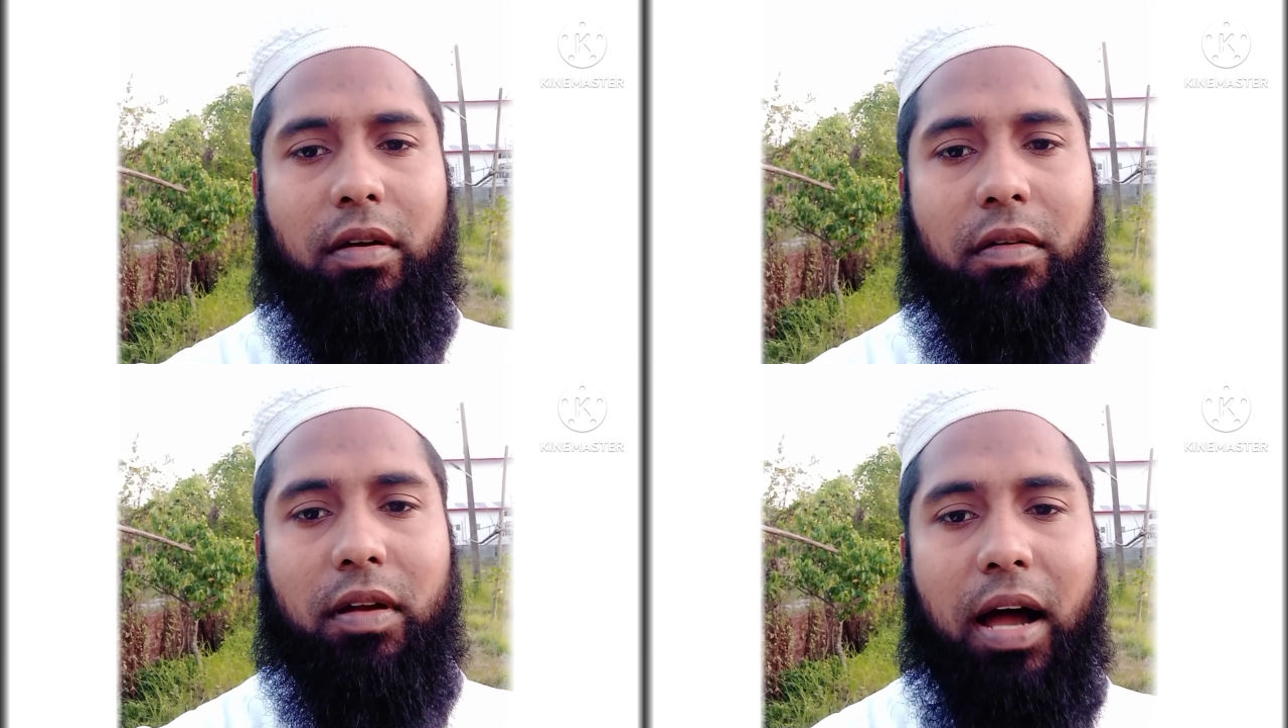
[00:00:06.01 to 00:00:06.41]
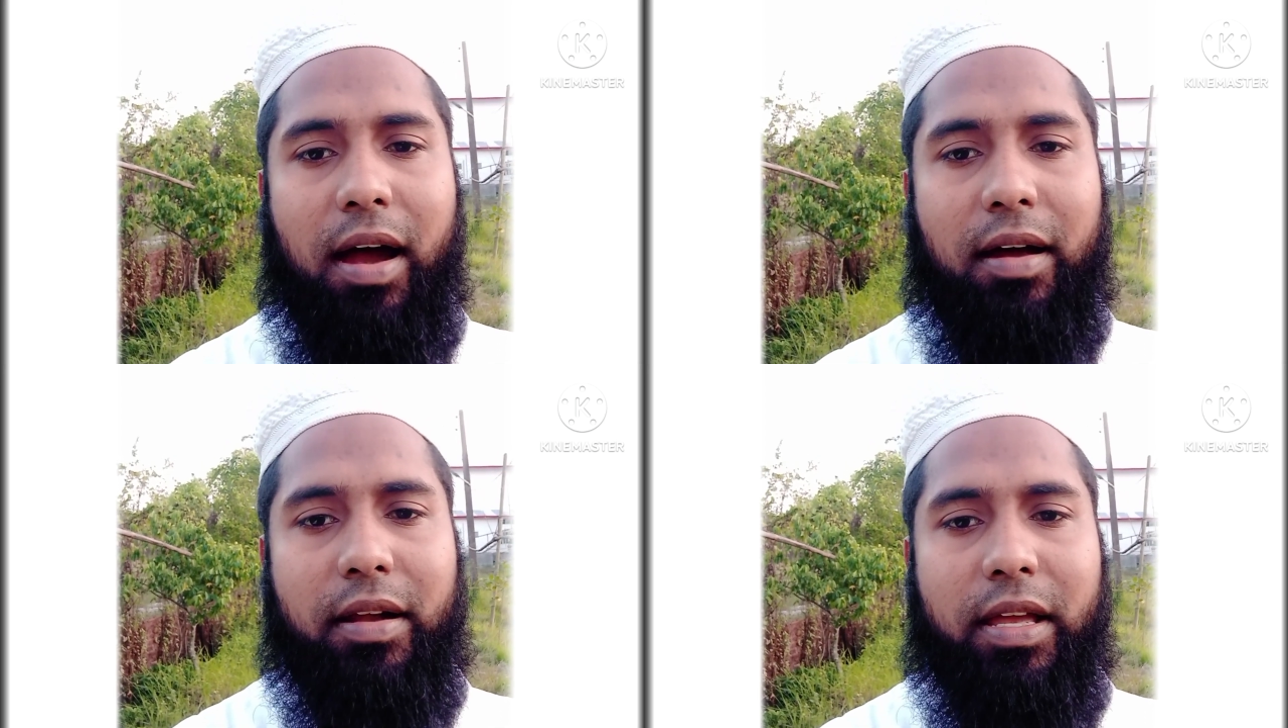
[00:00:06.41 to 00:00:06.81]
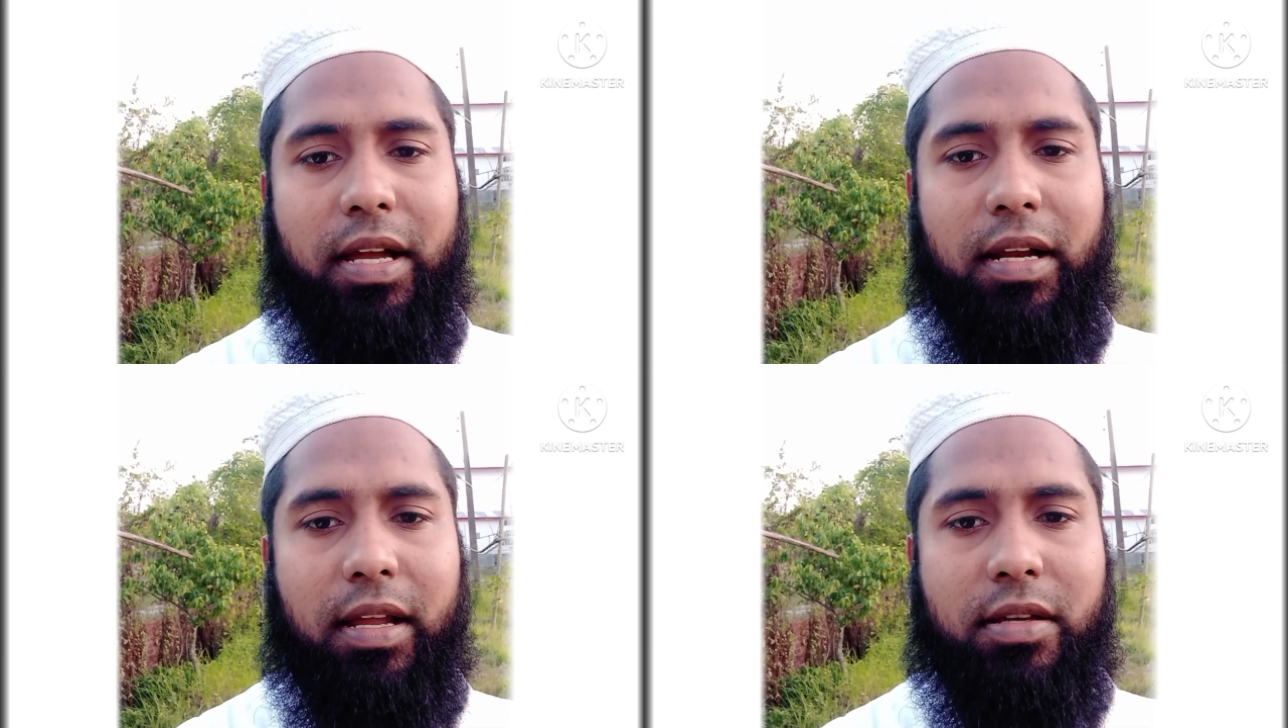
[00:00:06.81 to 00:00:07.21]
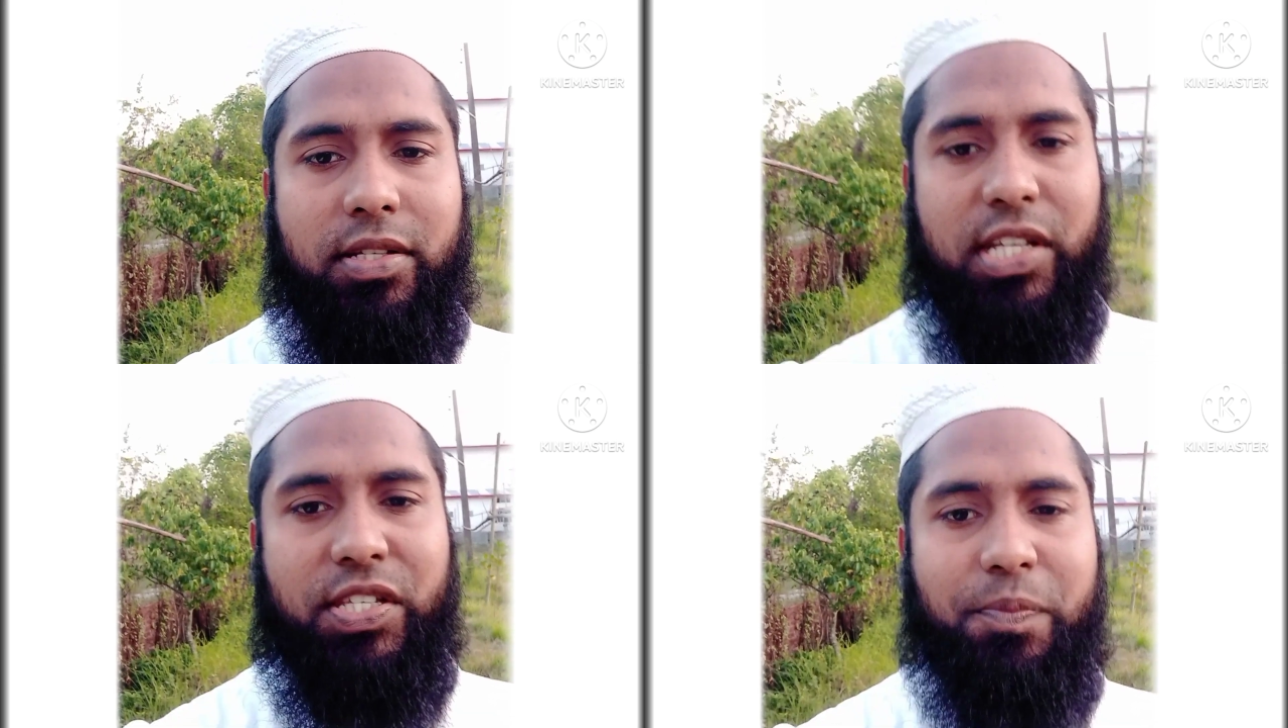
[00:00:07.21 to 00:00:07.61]
learn
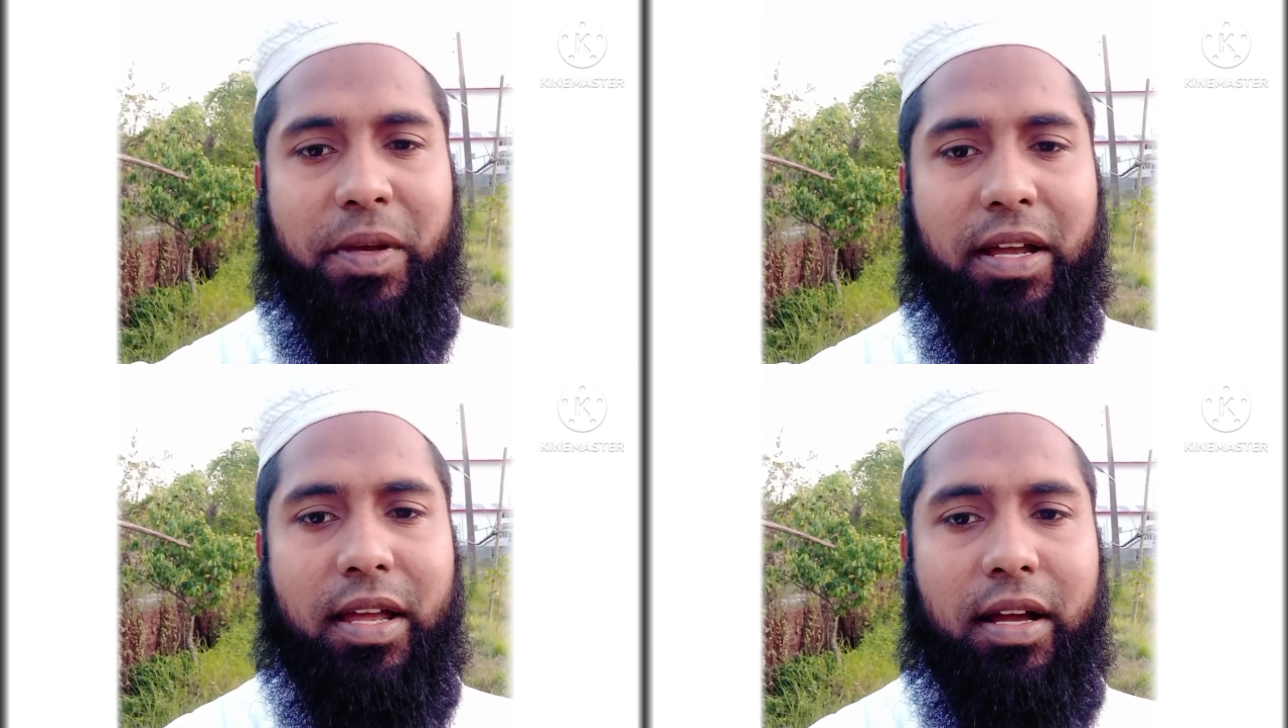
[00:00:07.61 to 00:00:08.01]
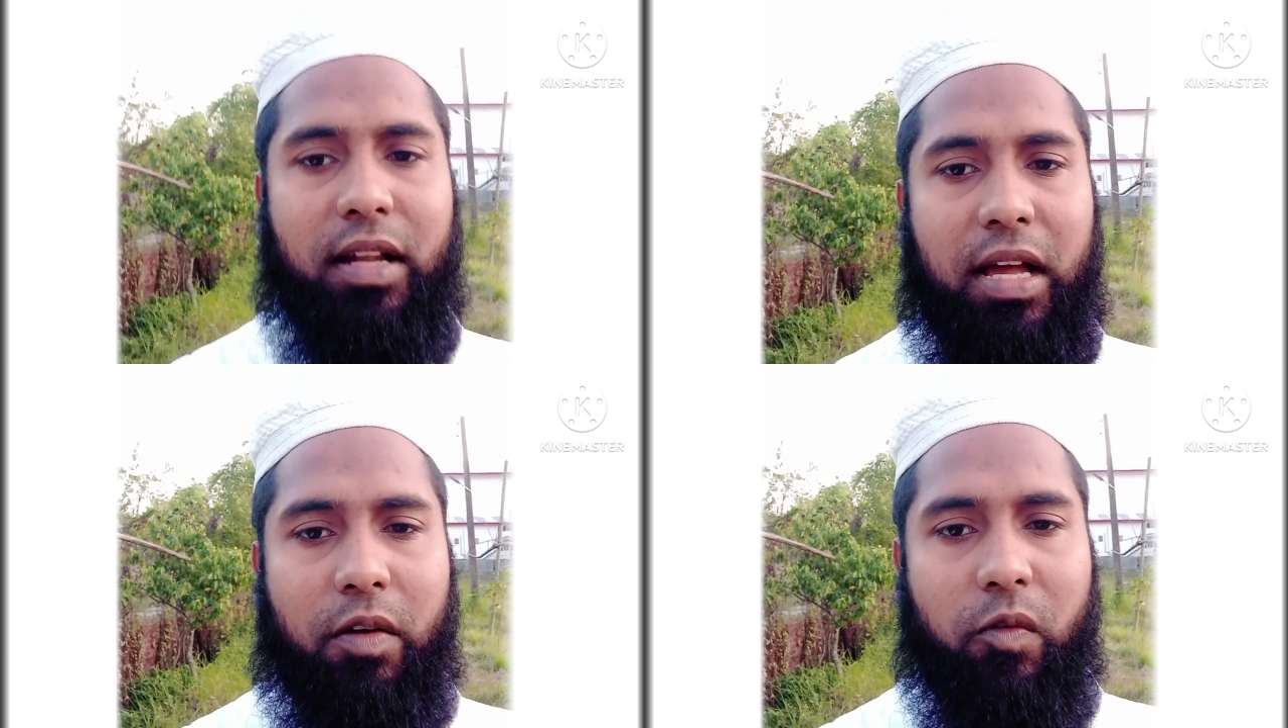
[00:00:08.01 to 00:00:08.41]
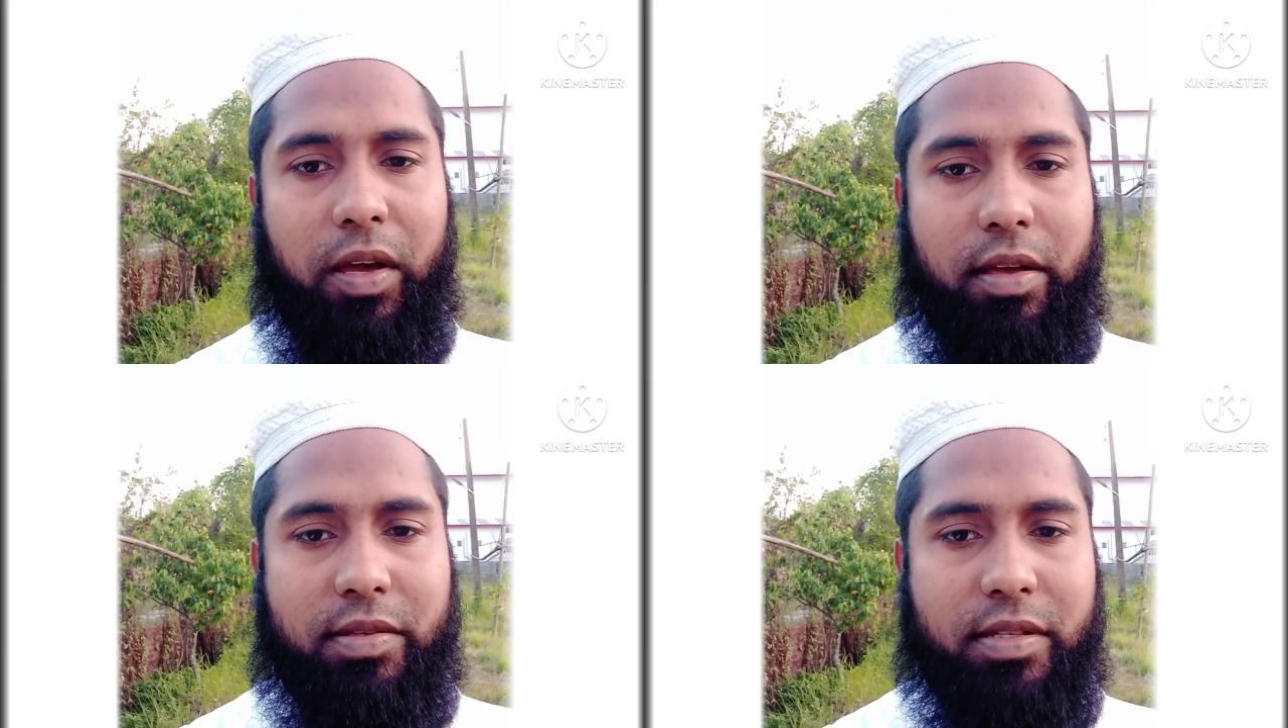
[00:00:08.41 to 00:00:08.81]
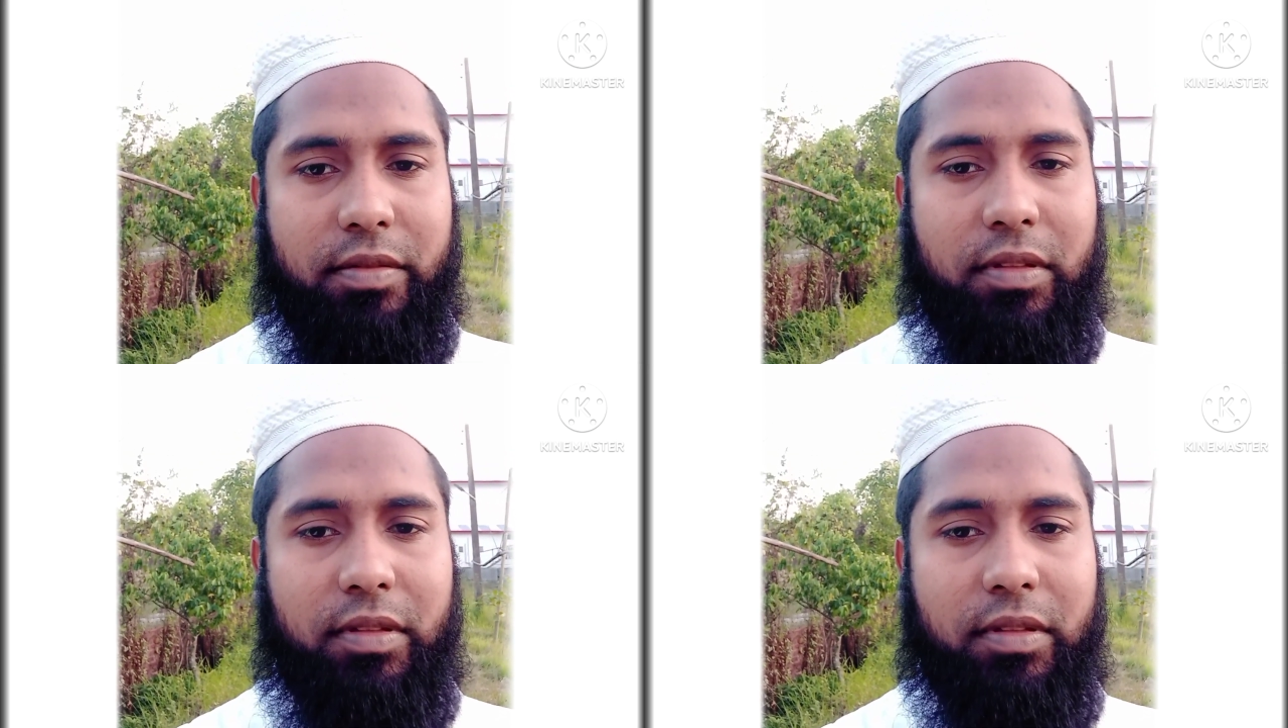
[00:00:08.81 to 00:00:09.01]
English speaking language.